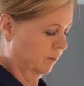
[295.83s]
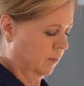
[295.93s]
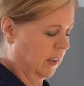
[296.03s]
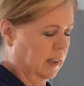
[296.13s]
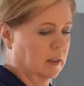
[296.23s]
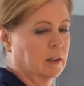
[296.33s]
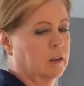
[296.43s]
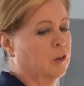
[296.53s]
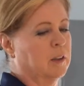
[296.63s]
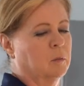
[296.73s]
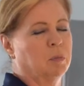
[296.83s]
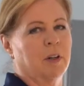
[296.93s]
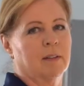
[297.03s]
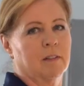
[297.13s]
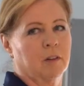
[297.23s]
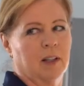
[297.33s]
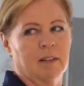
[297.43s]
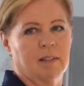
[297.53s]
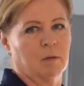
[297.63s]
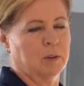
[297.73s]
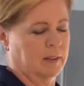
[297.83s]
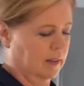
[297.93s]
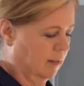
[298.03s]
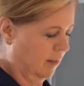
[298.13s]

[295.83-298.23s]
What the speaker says: and you can impress your guests with this.